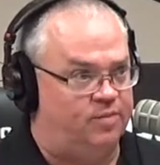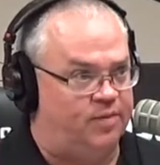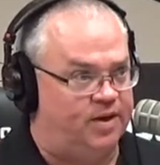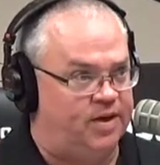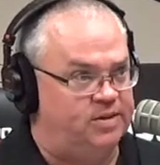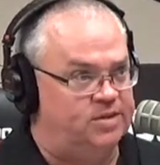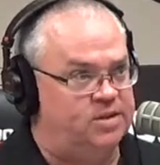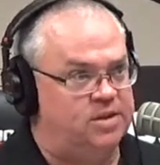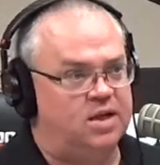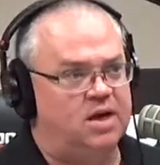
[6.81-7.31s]

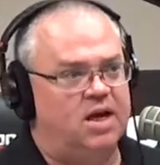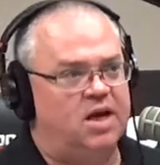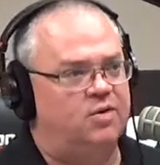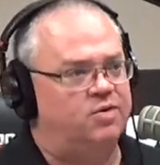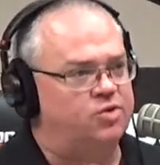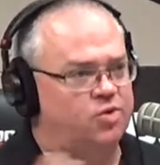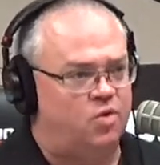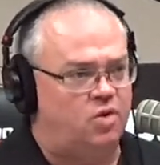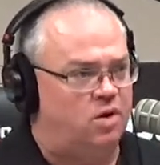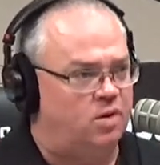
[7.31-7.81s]
place. It
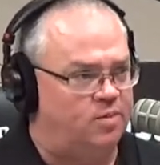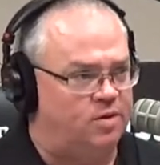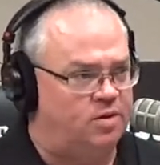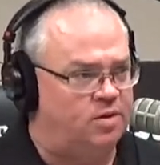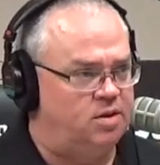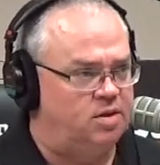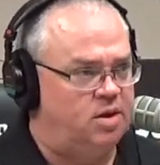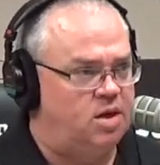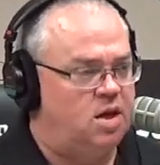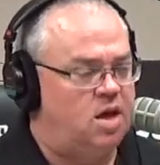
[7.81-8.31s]
was horrible.
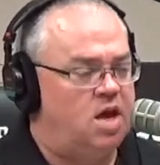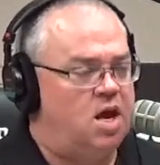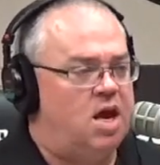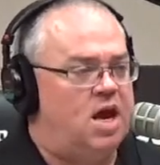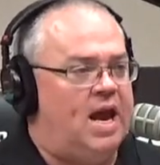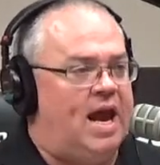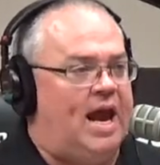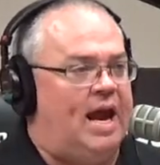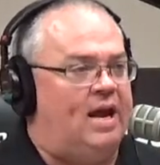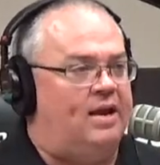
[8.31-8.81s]

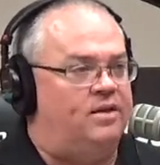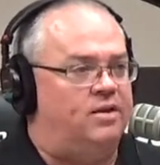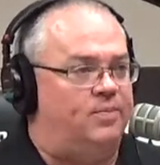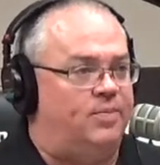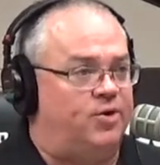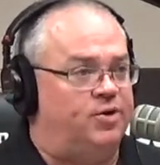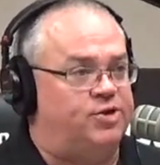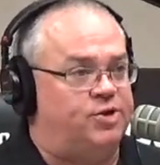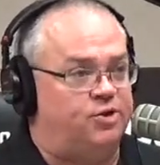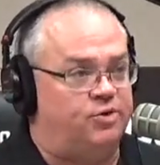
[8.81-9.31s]
And the
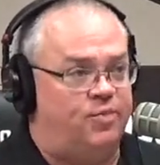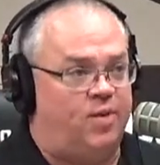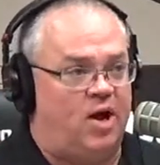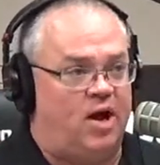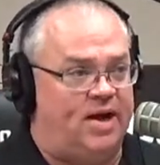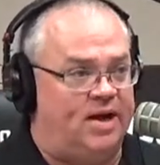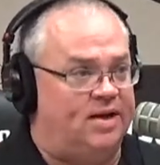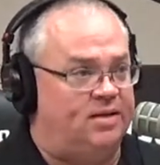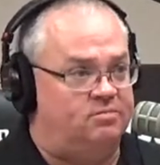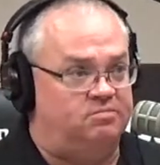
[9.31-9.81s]
person who
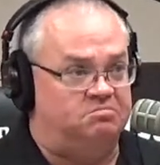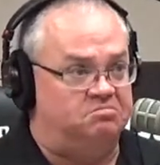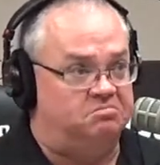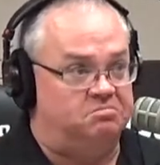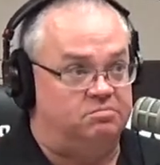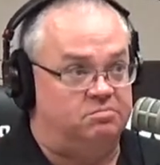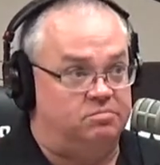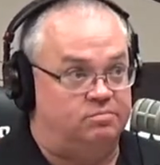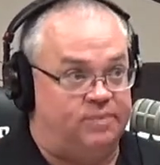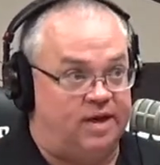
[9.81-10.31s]
bought it
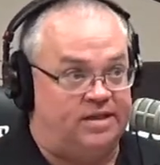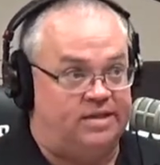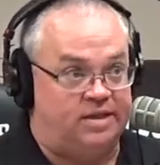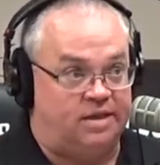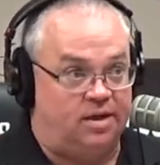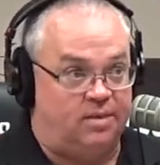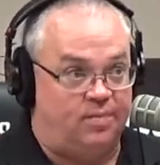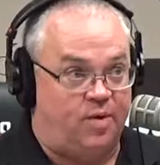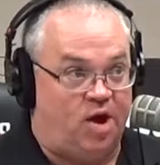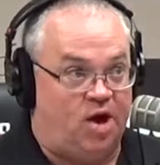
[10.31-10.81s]

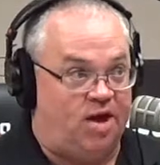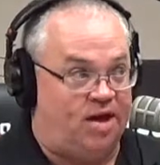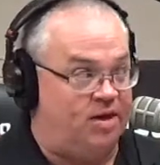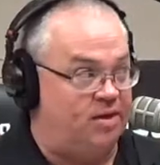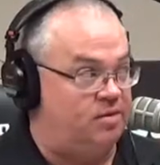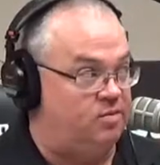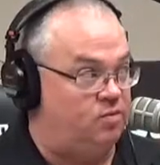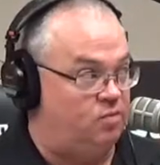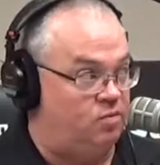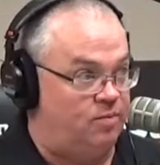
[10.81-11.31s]
basically bought
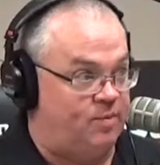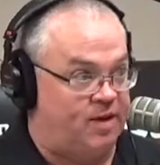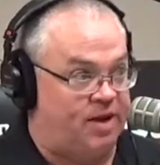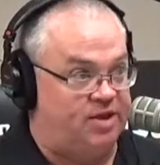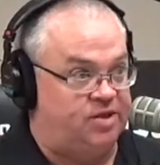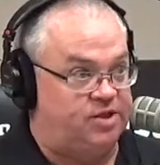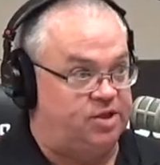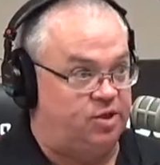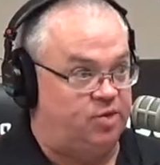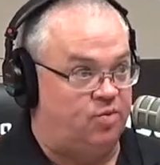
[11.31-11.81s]
it,
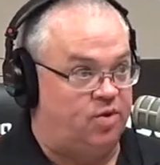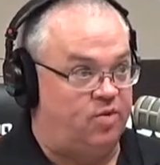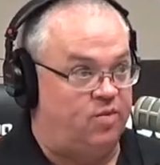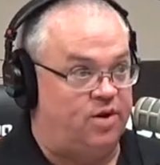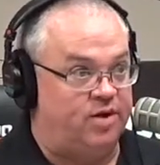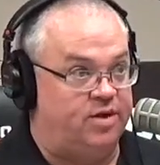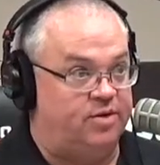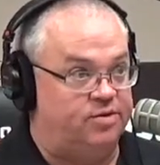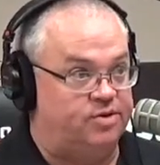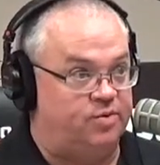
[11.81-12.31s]
replaced the three
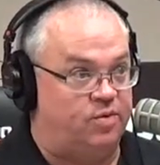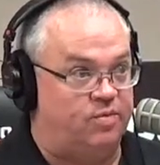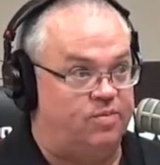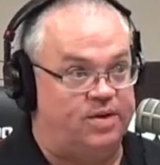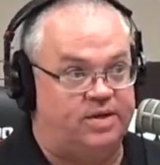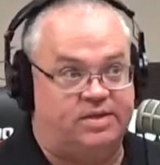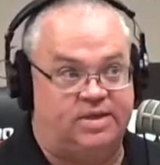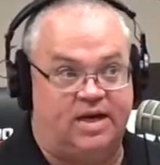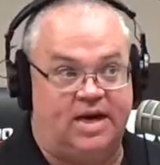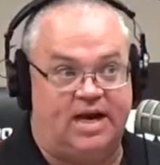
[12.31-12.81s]
windows that were
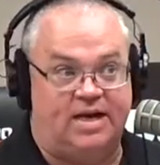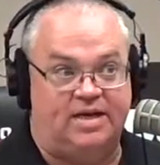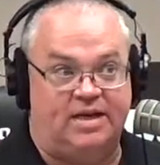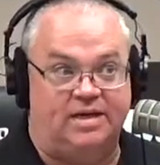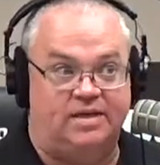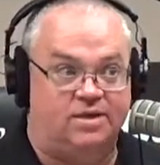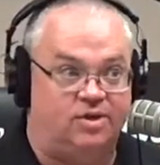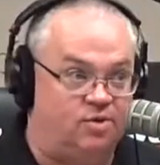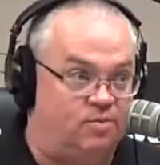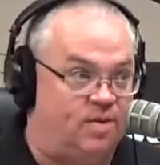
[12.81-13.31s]
missing, and
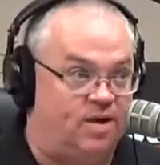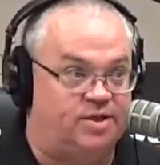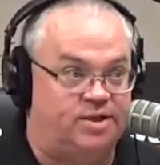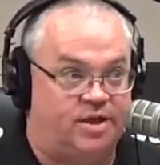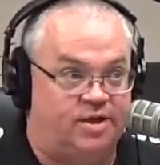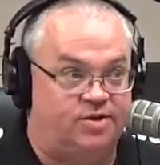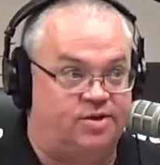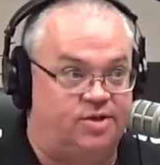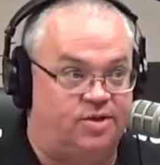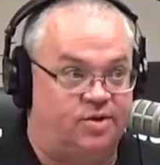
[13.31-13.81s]
didn't do much
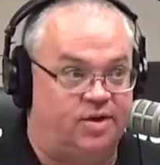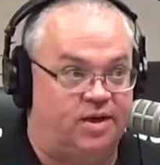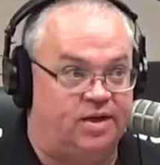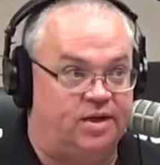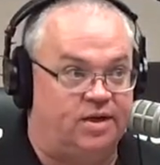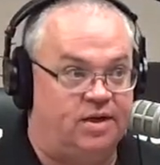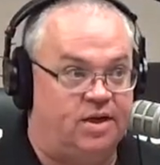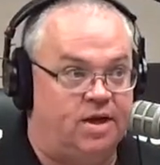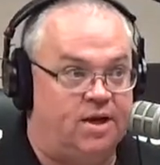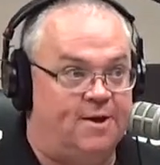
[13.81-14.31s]
else to it.
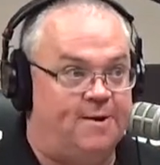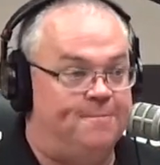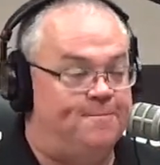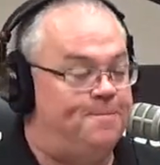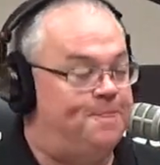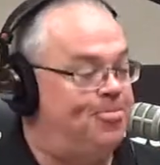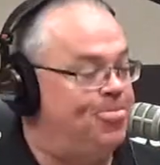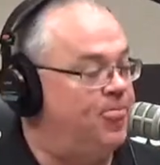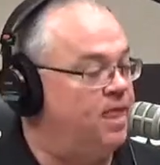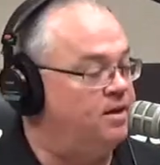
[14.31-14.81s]

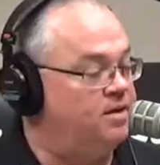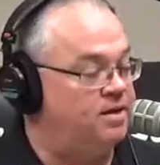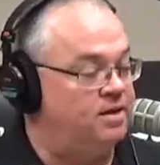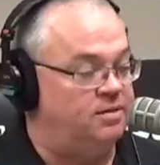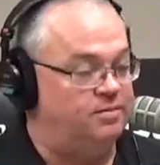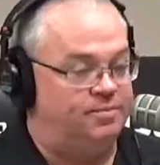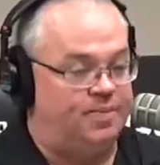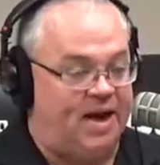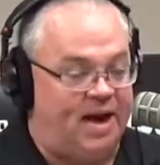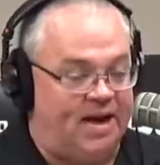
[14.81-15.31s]

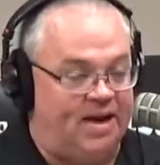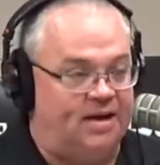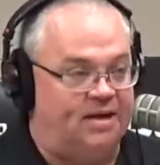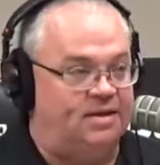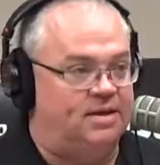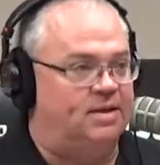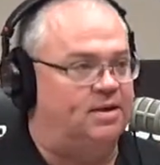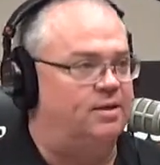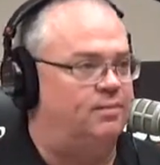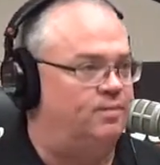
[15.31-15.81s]
Didn't paint it,
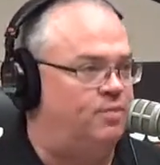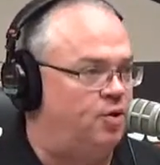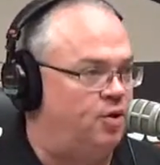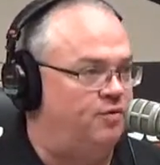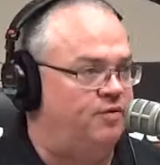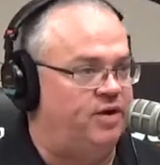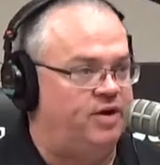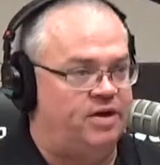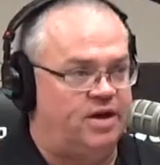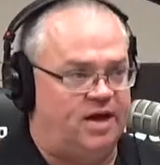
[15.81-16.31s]
didn't
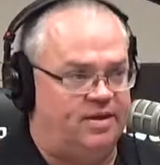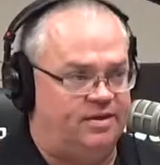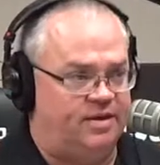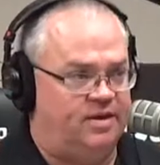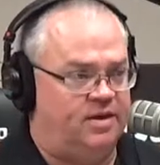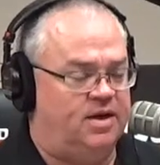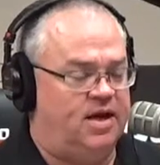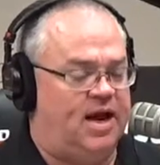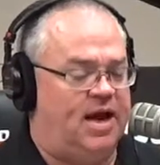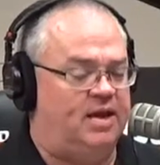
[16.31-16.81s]
improve it, nothing.
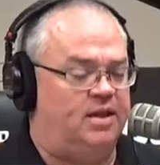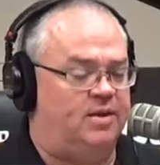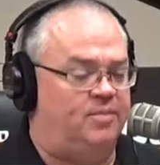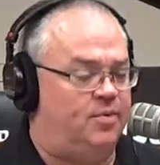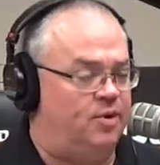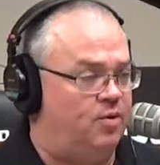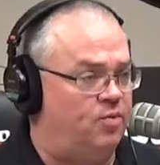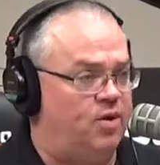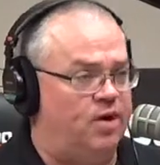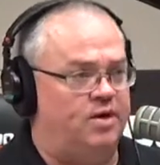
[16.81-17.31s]
And they
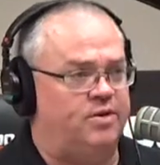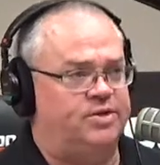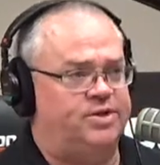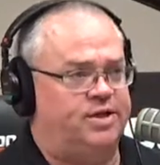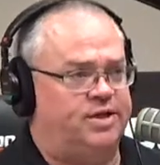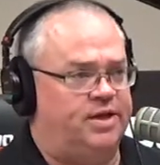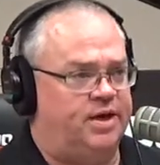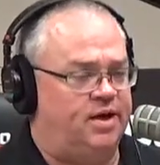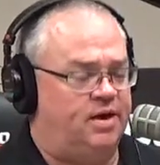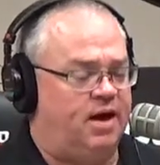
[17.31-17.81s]
put renters
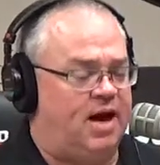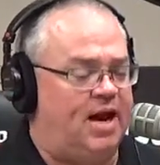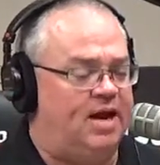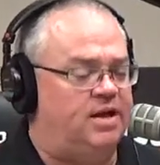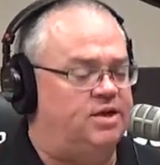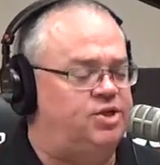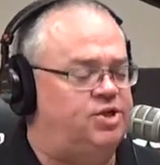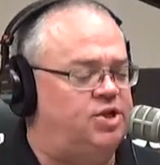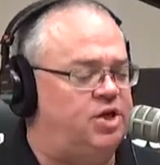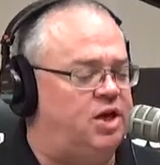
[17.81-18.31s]
in there, and
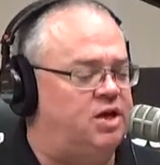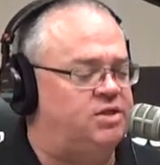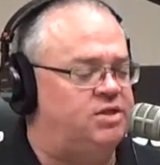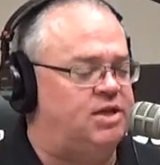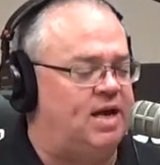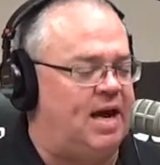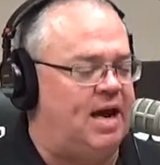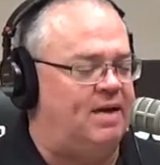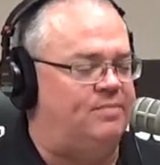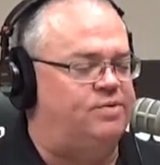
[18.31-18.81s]
it just
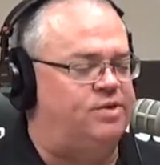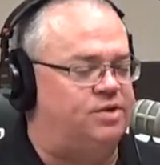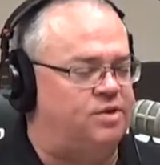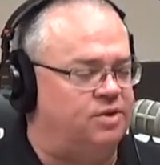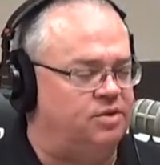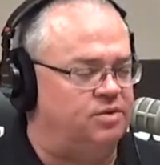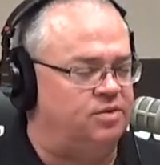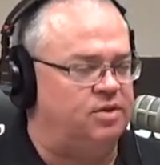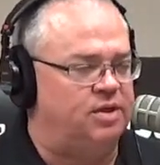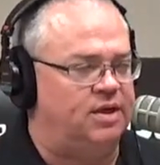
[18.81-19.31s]

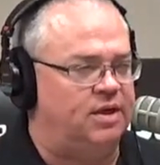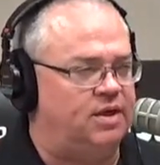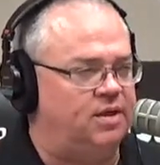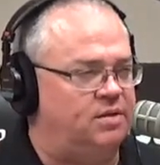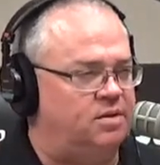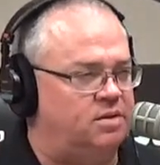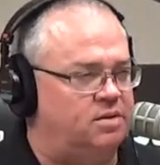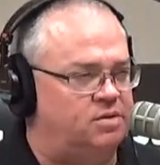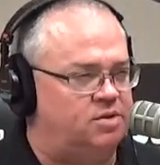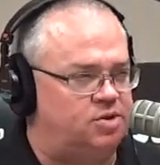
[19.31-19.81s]
absolutely
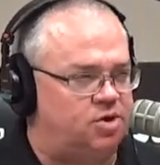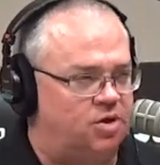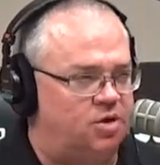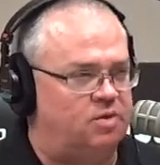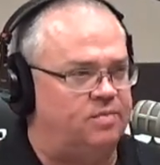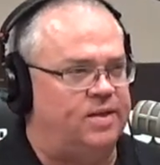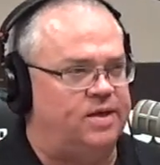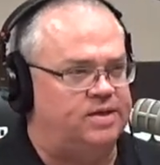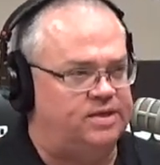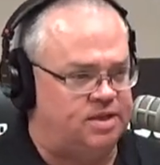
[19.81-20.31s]

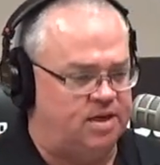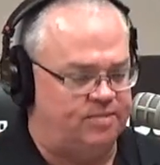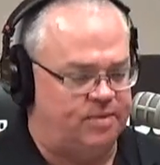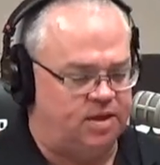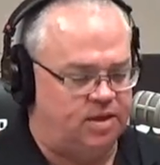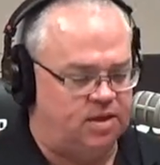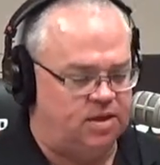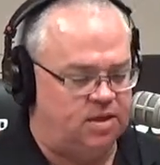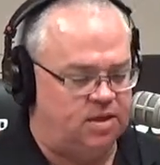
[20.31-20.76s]
turned my stomach.